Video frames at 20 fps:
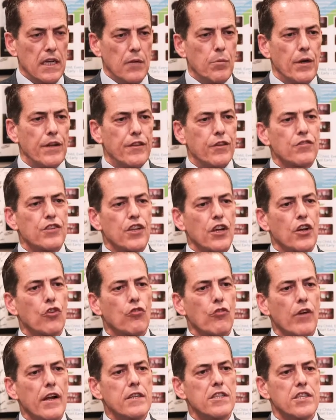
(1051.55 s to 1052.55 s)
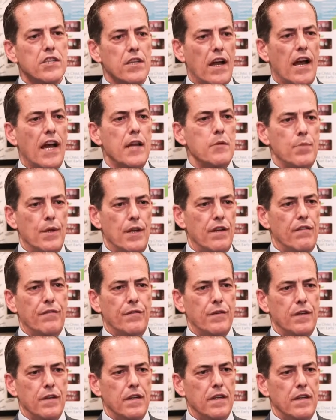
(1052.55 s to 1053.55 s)
but there's a great side
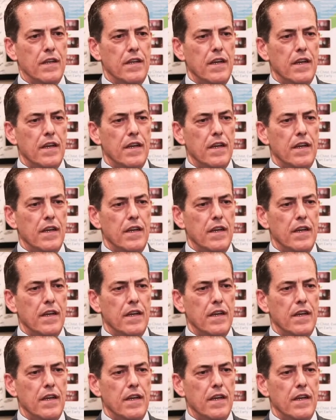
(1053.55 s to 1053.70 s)
benefit.